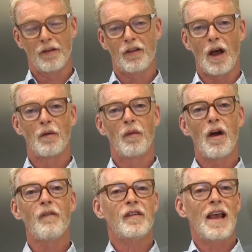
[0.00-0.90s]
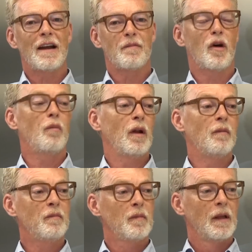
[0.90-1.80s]
So we obviously had a
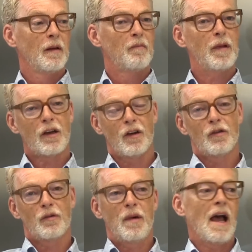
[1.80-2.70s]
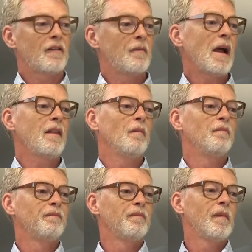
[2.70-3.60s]
problem because we had to make them,
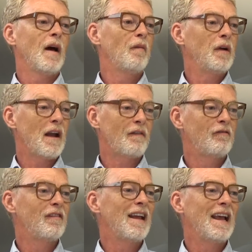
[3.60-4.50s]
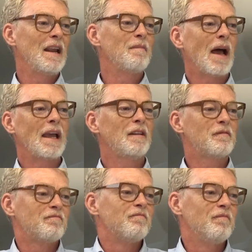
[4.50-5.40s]
and we'd never really made
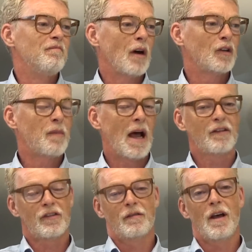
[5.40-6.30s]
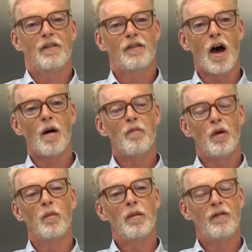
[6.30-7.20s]
much past a
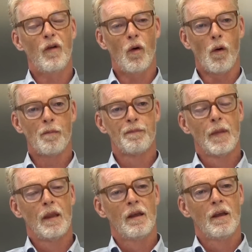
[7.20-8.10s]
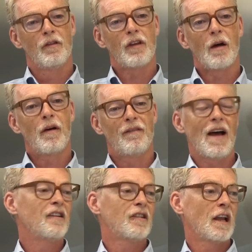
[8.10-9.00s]
sample before. So
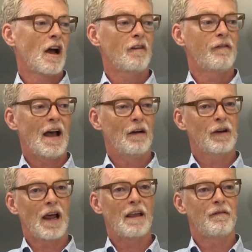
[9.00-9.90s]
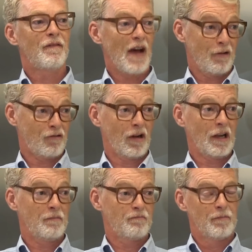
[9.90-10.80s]
eventually I found a
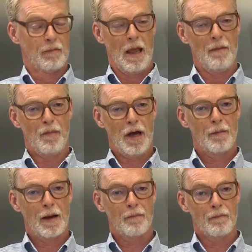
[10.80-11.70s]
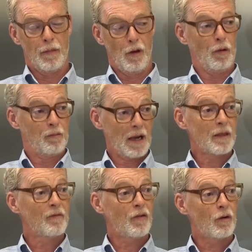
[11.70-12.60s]
factory in Birmingham that would make
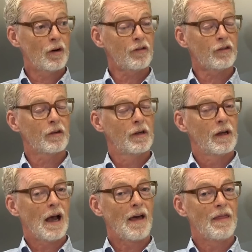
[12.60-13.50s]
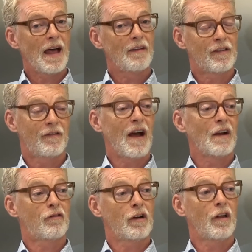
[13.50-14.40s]
them for us, and that's the
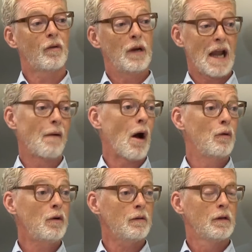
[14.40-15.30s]
factory that we now own.